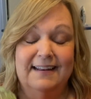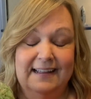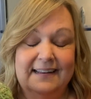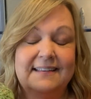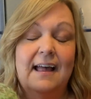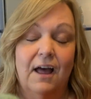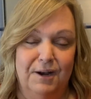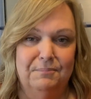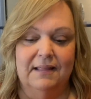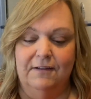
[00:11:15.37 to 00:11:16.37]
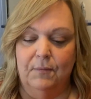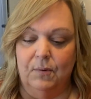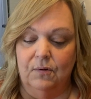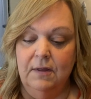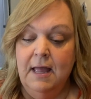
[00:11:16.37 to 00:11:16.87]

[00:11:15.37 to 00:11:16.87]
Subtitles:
it's unbelievable.